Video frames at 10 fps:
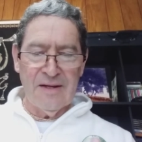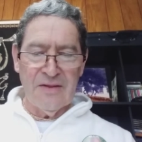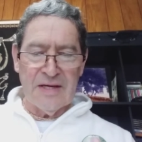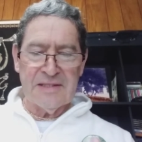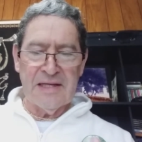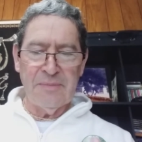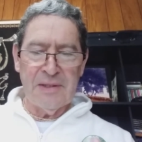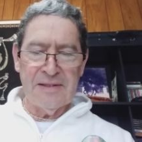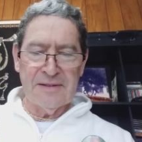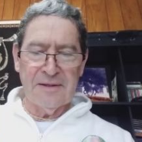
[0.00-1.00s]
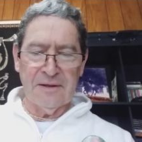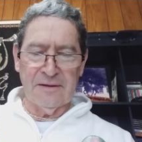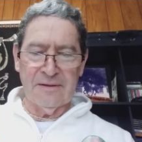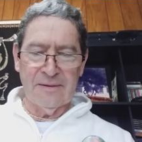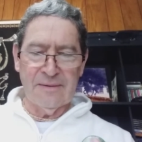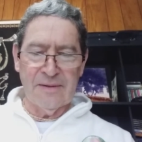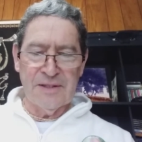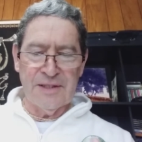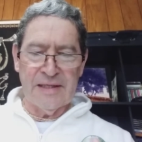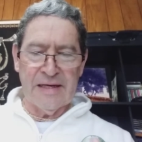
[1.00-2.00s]
Thus they pleased her.
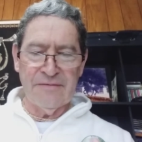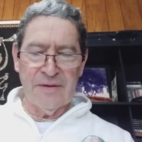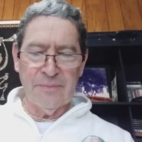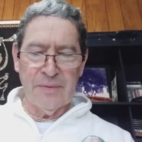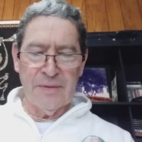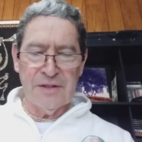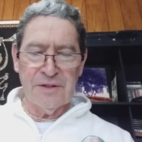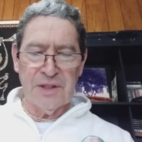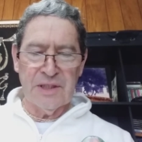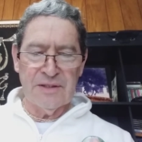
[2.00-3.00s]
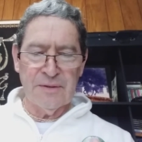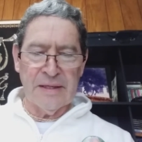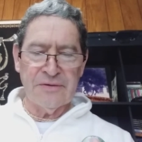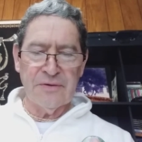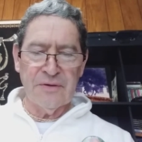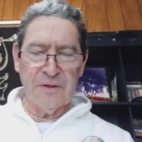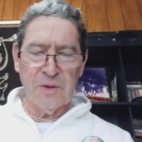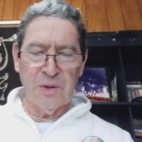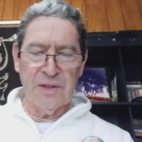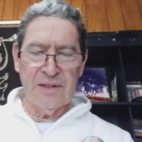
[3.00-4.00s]
She gave them permission to enter her
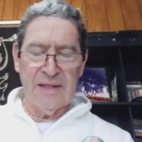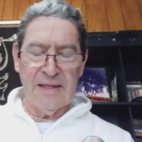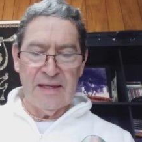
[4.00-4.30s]
kund,